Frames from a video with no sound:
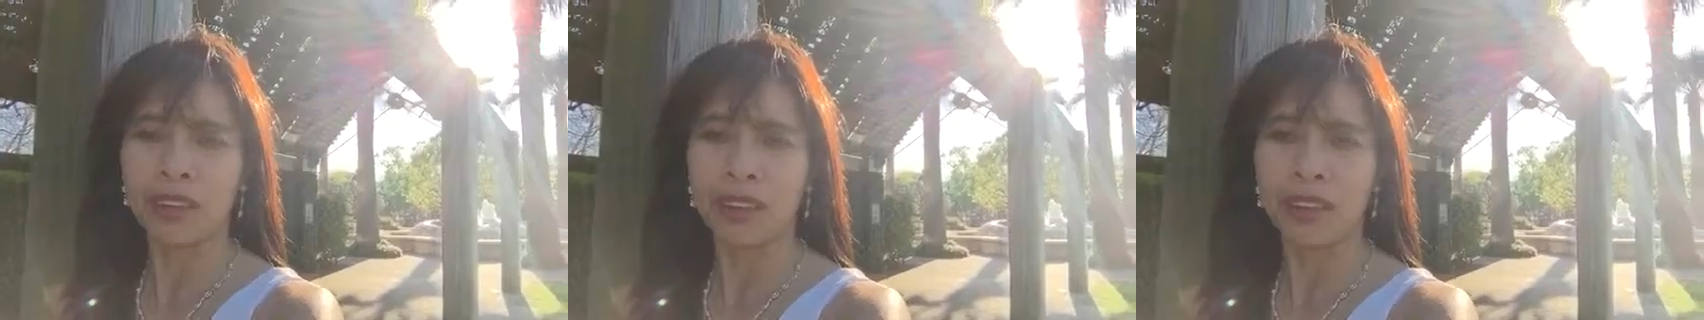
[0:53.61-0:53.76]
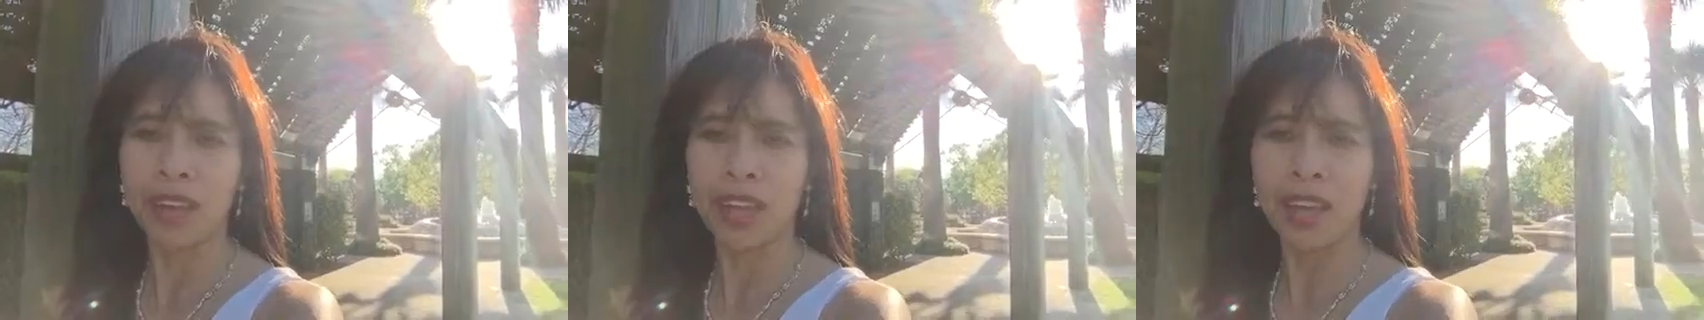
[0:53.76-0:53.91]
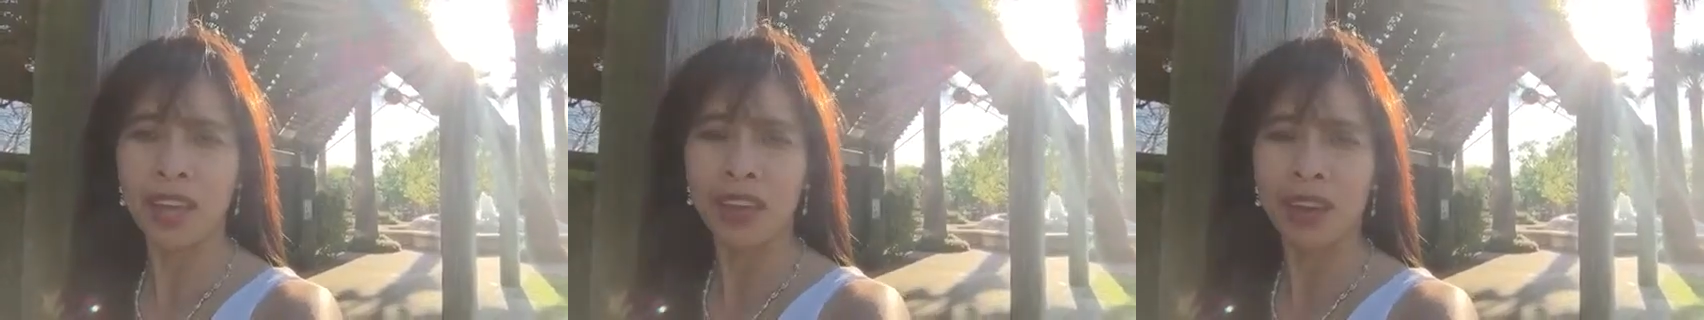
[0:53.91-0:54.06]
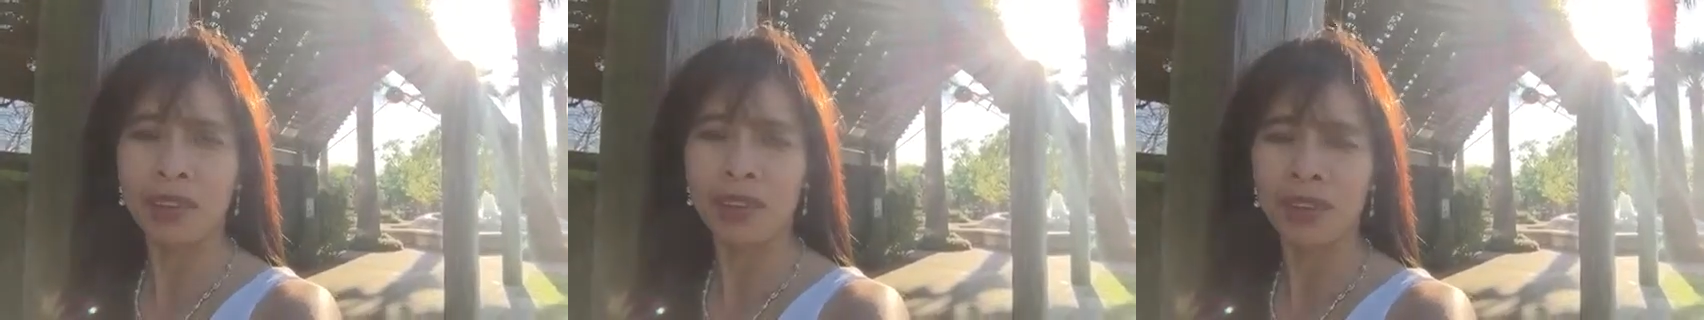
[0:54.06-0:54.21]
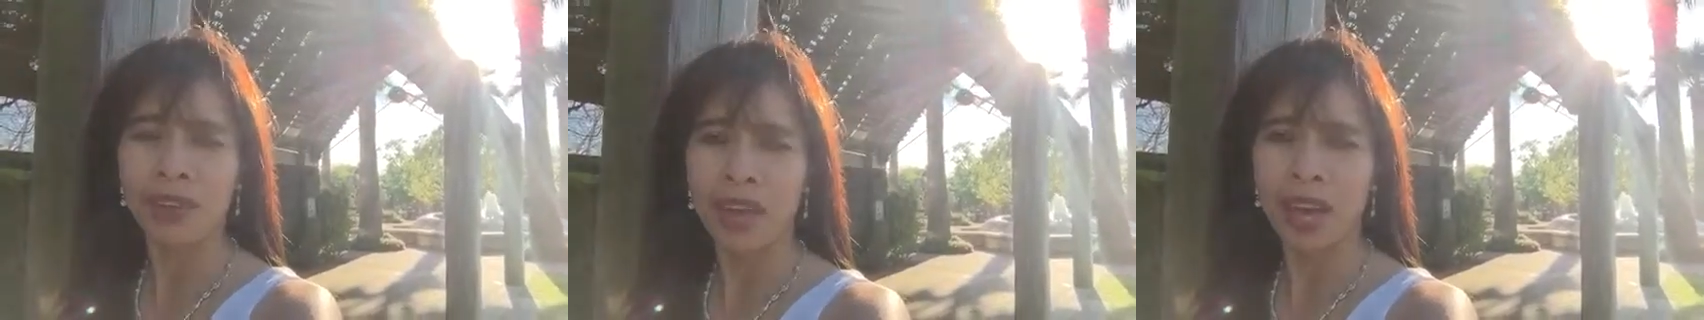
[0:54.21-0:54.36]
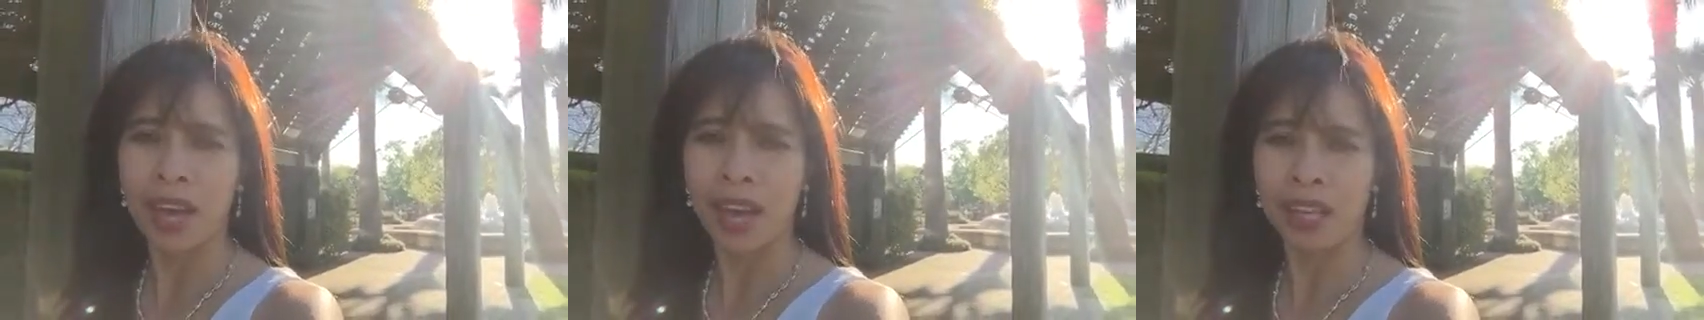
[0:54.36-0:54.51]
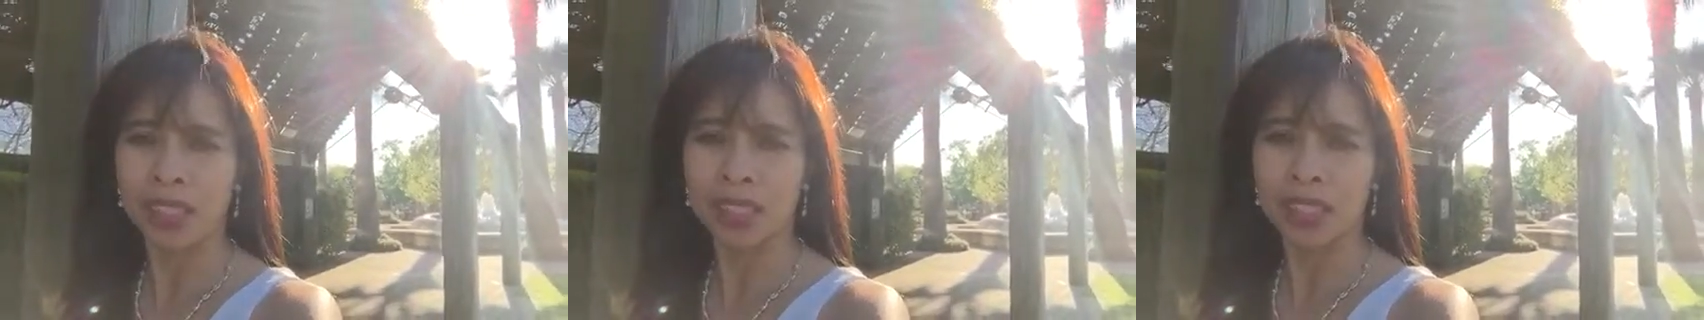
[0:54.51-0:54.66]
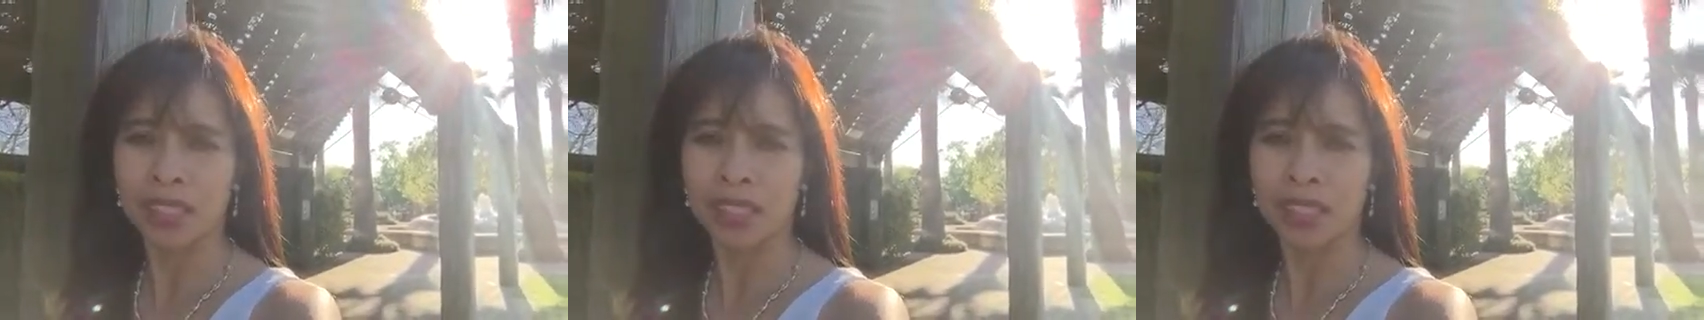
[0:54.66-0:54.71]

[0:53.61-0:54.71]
Live a